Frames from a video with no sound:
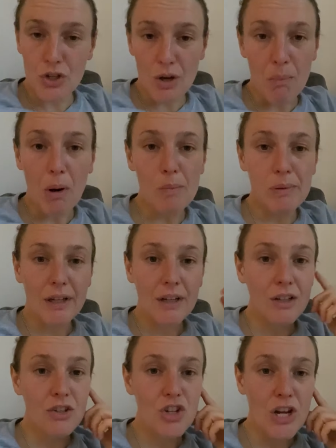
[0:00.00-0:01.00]
a
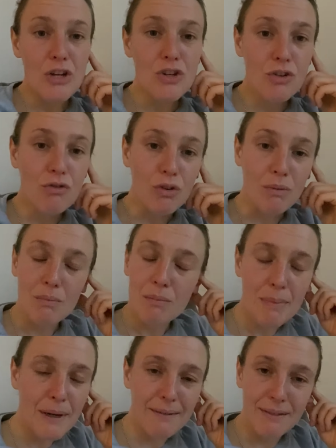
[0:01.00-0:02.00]
public changing room,
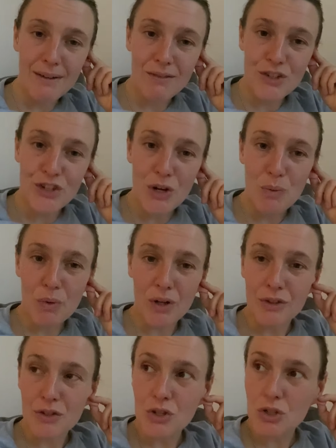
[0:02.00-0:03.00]
but I've never seen
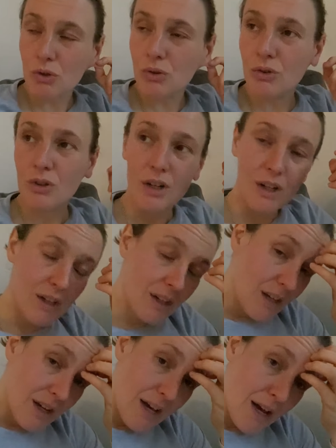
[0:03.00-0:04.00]
one. So
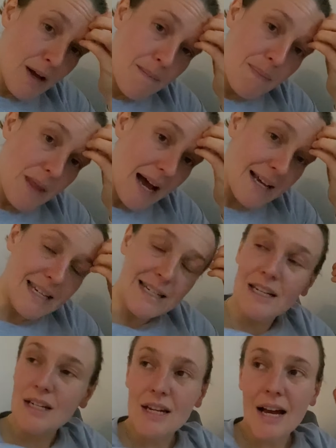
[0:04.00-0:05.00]
I
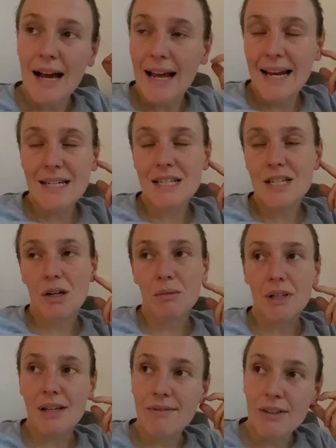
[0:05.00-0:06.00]
ended up
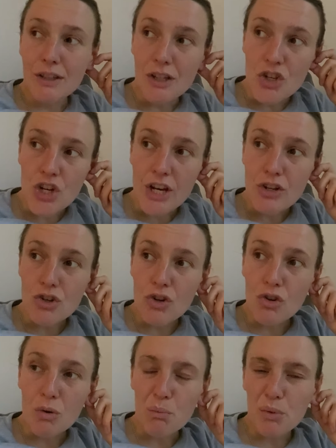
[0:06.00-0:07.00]
leaving the changing
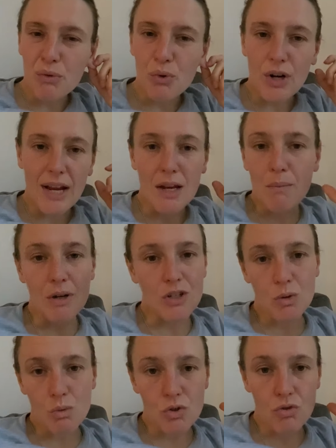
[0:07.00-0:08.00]
room before
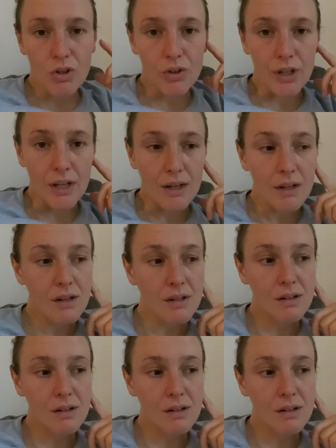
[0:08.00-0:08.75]
anybody was really